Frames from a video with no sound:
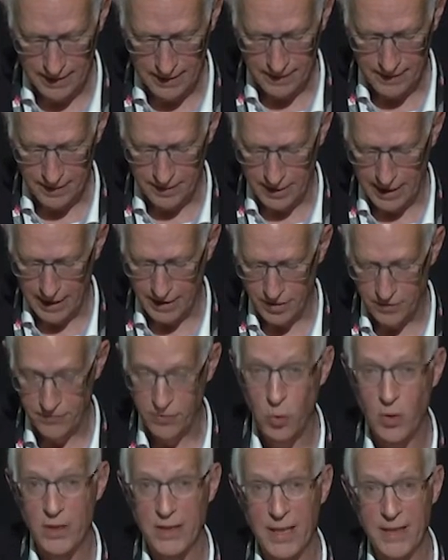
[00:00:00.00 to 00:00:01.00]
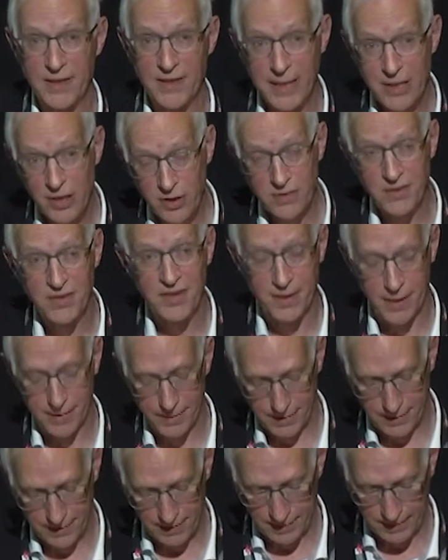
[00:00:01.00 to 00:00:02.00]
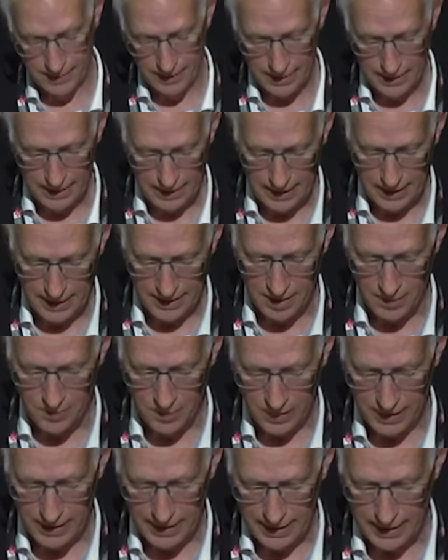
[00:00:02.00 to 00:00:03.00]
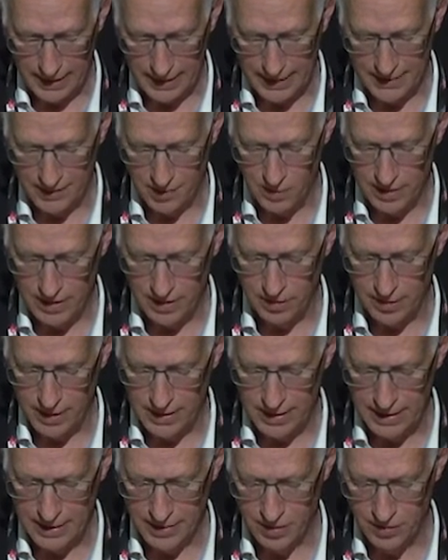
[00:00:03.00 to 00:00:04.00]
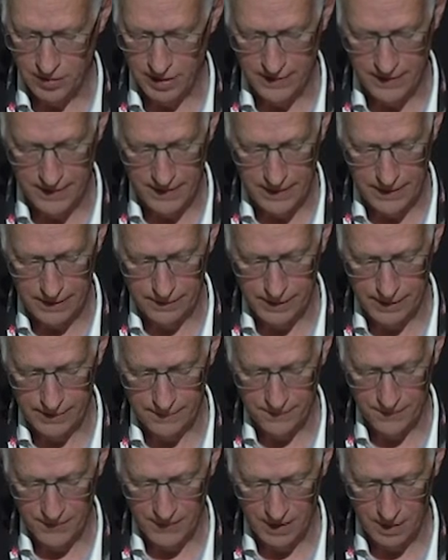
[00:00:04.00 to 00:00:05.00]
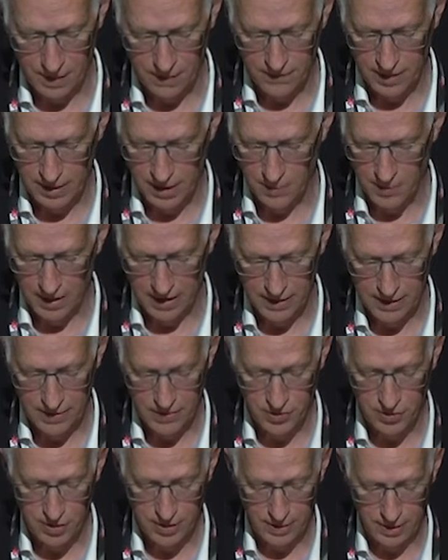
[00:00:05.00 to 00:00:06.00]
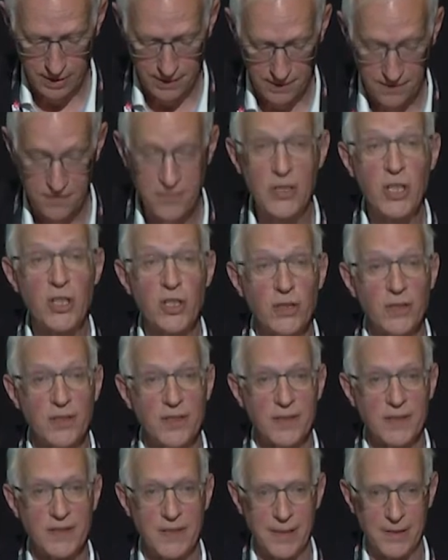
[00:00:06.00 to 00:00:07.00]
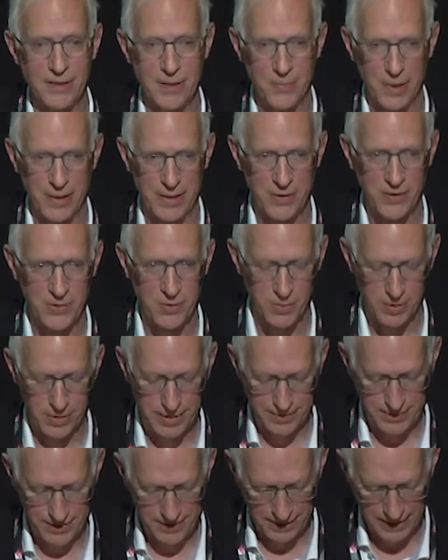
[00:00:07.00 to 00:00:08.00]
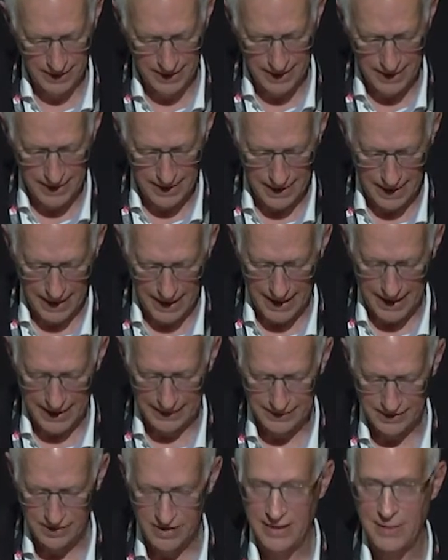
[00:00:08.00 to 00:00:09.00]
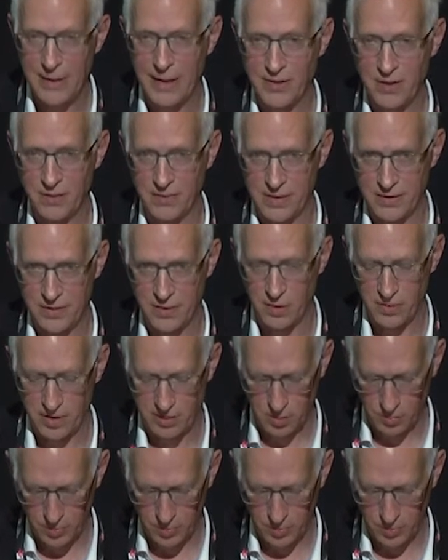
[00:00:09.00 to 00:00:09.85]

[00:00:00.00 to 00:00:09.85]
The challenge for organization studies is to integrate history and theory, overcoming a aversion to theory by historians and neglect of historical